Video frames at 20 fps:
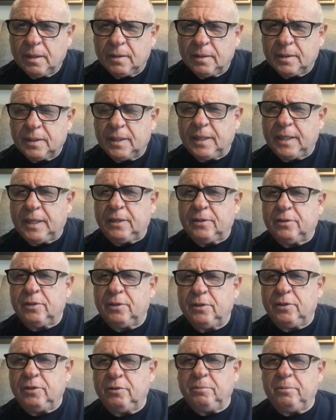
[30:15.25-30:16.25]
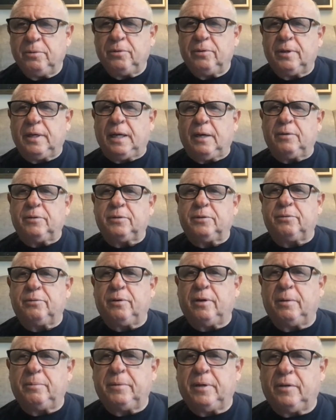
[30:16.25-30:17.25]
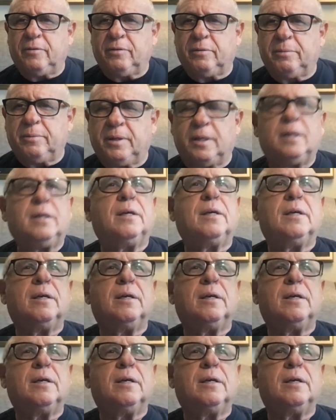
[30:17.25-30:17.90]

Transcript: Today is a new moon. How is it Ram Navami?